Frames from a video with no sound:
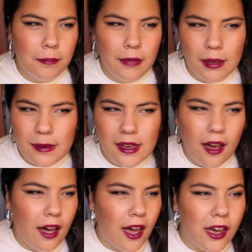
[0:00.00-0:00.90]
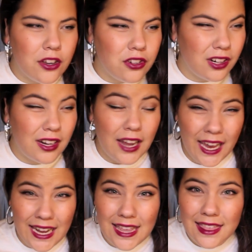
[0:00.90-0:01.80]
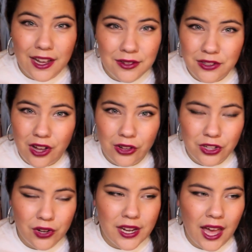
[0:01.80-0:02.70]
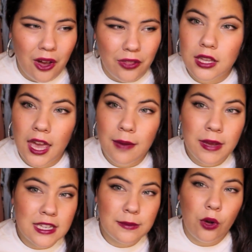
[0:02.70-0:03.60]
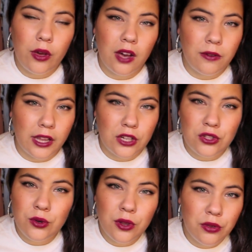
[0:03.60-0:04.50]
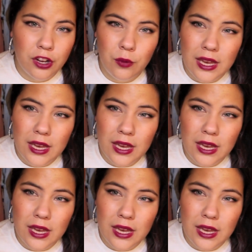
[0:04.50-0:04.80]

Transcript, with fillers: maybe one hundred eighty thousand dollars right now. The campaign's been going on for like two to three